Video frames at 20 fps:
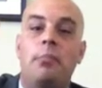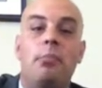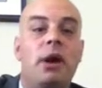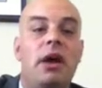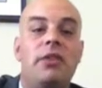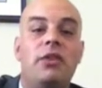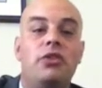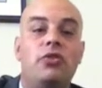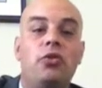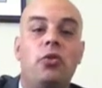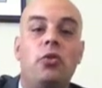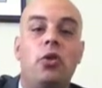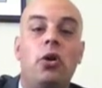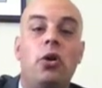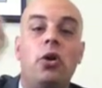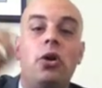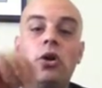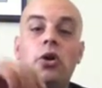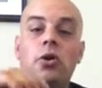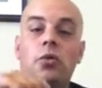by the
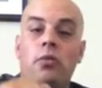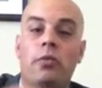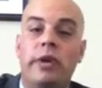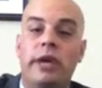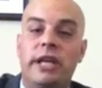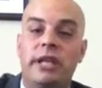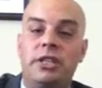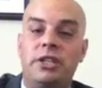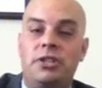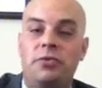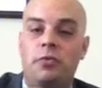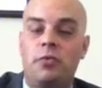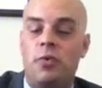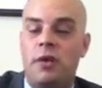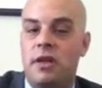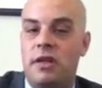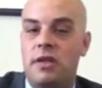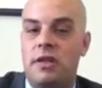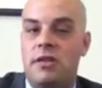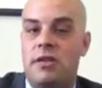door, which
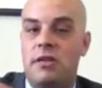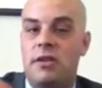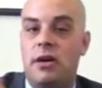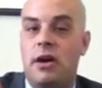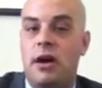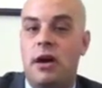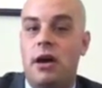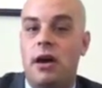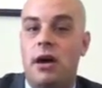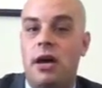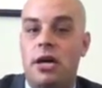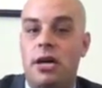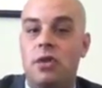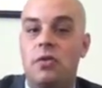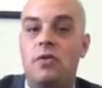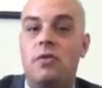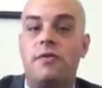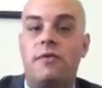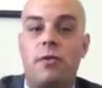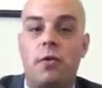was
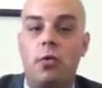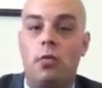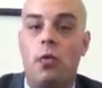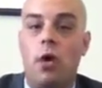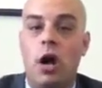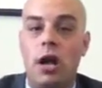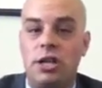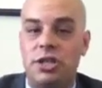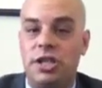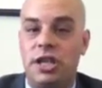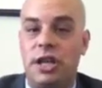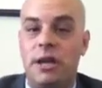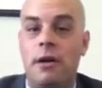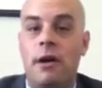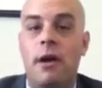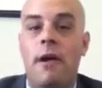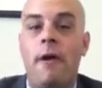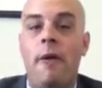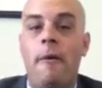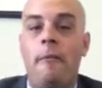used for washing.
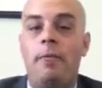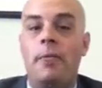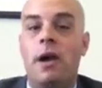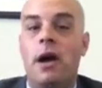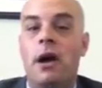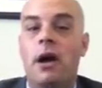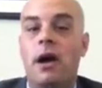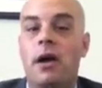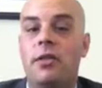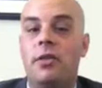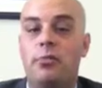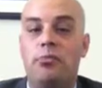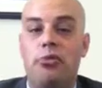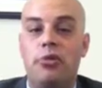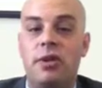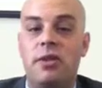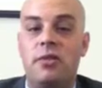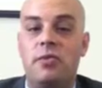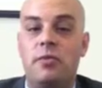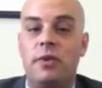The
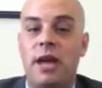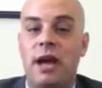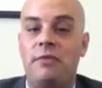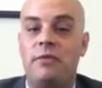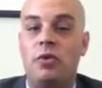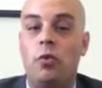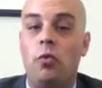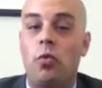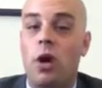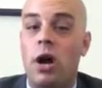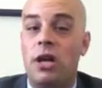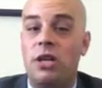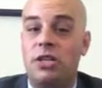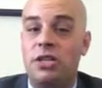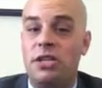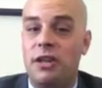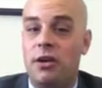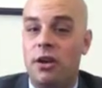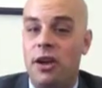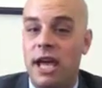priests would have to
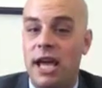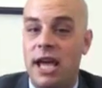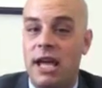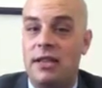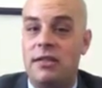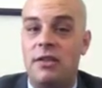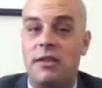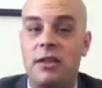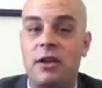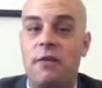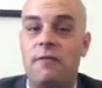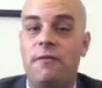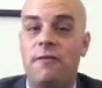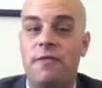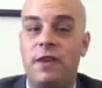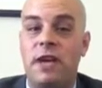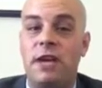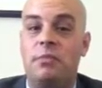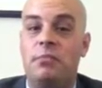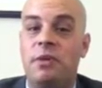wash their hands and their
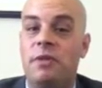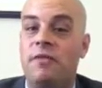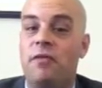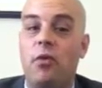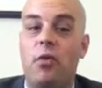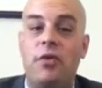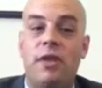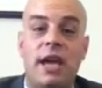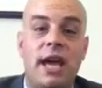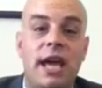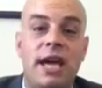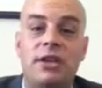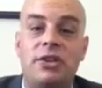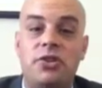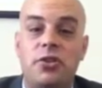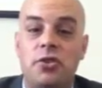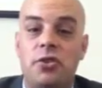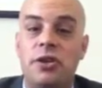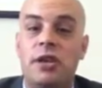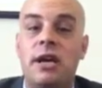feet before they
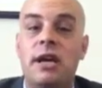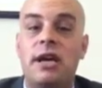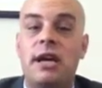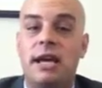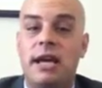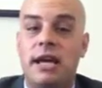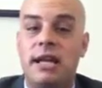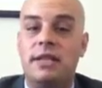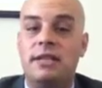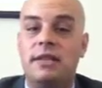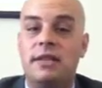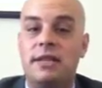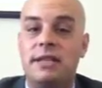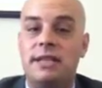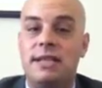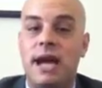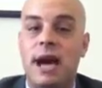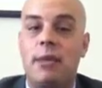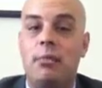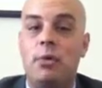entered into
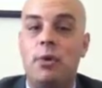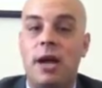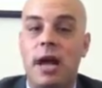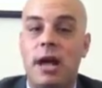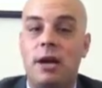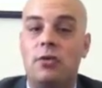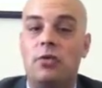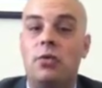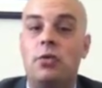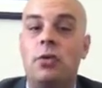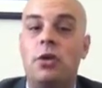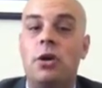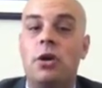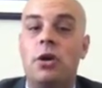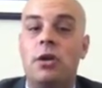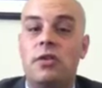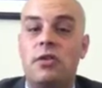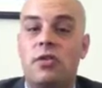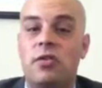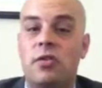the tabernacle,
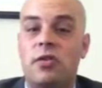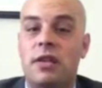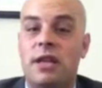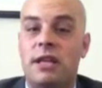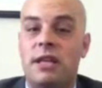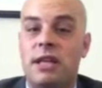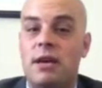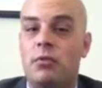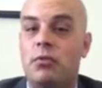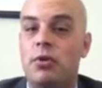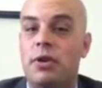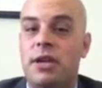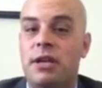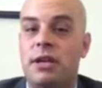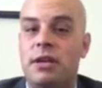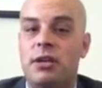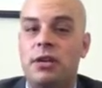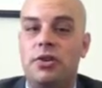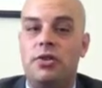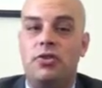so that they
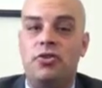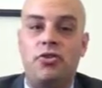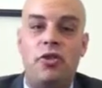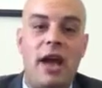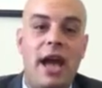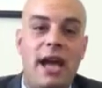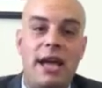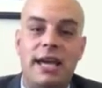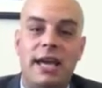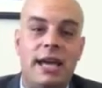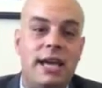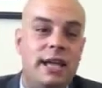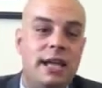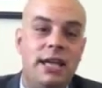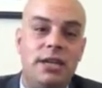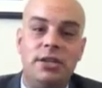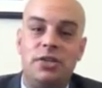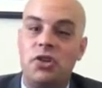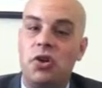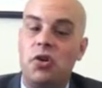wouldn't track
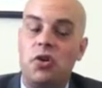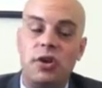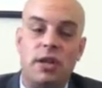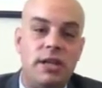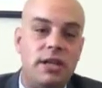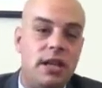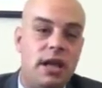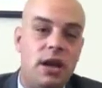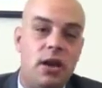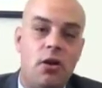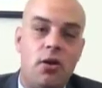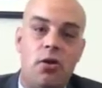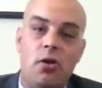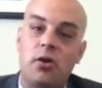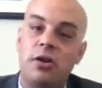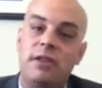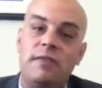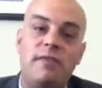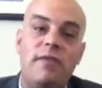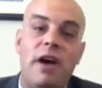any dirt in there
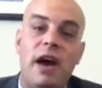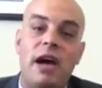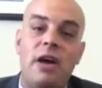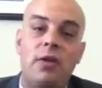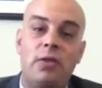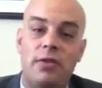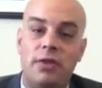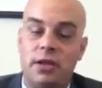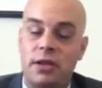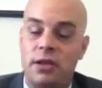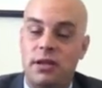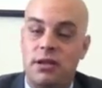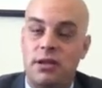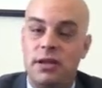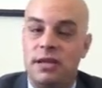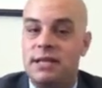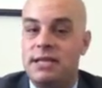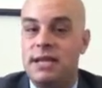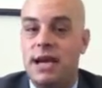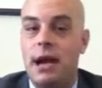or defile
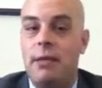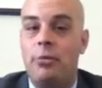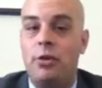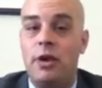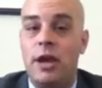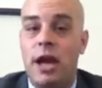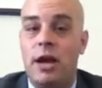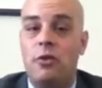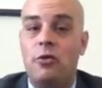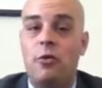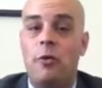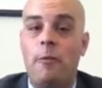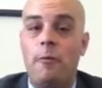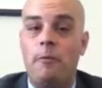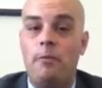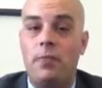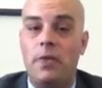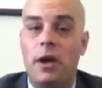the tabernacle.